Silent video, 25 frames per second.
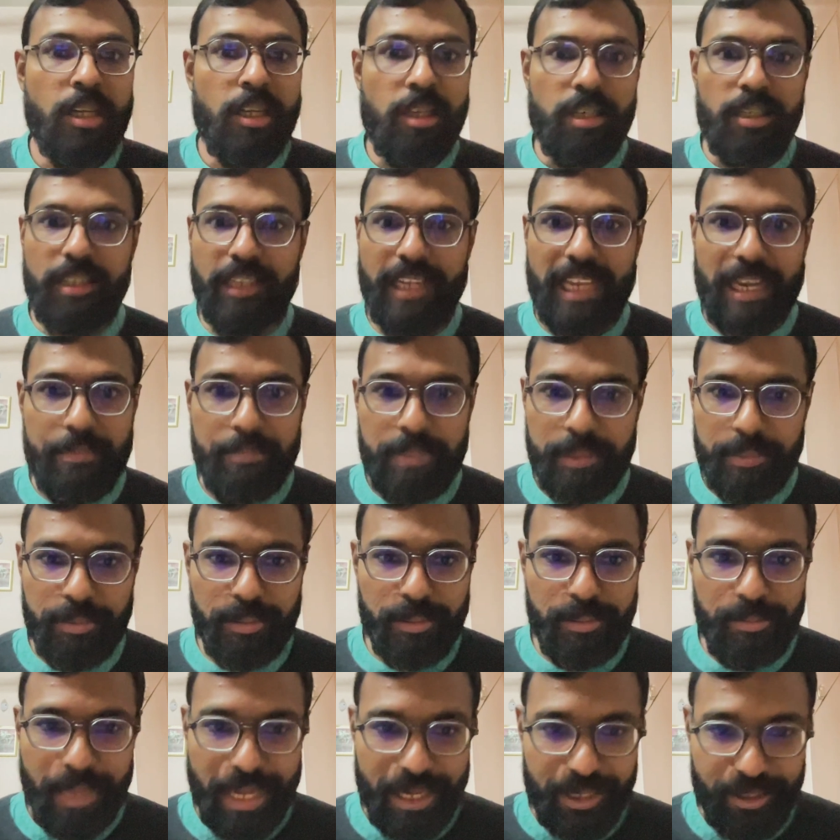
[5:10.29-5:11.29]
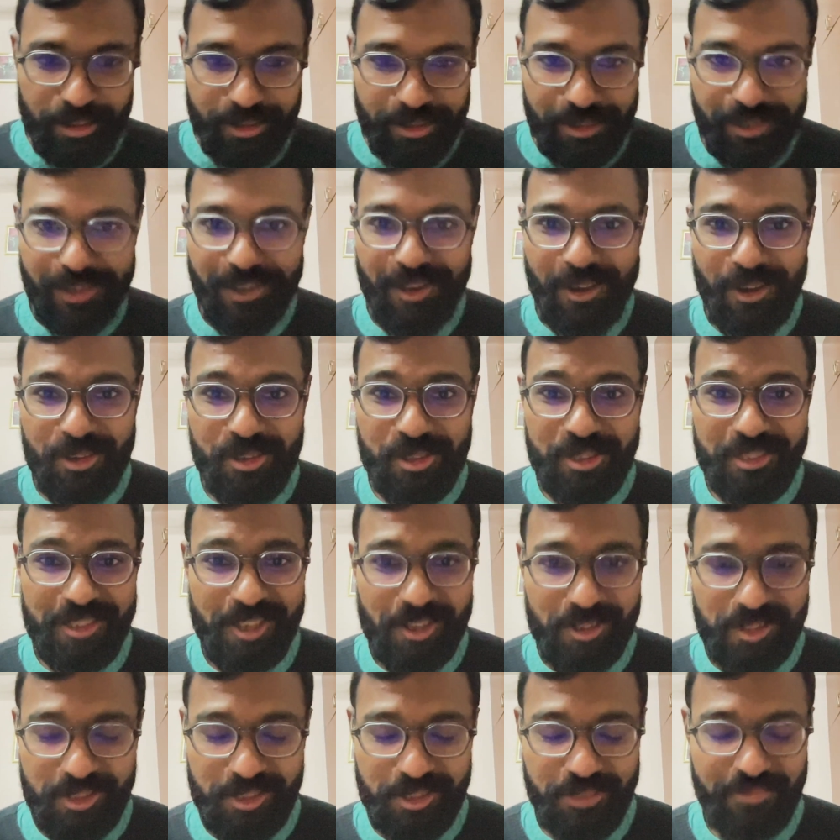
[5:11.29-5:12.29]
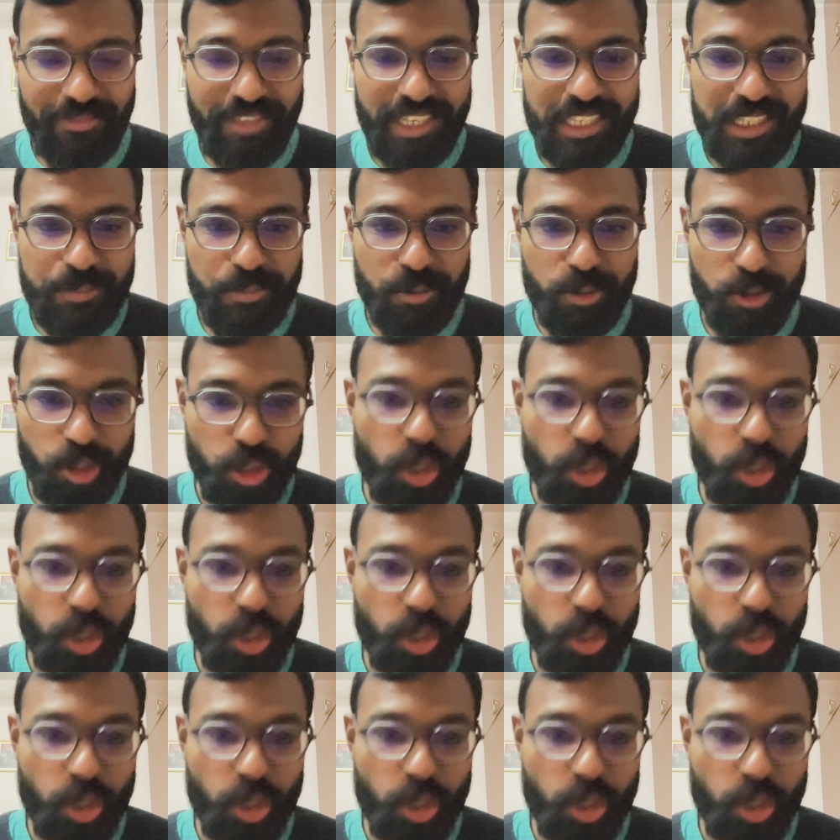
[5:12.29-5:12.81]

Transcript: to get people back onto Facebook.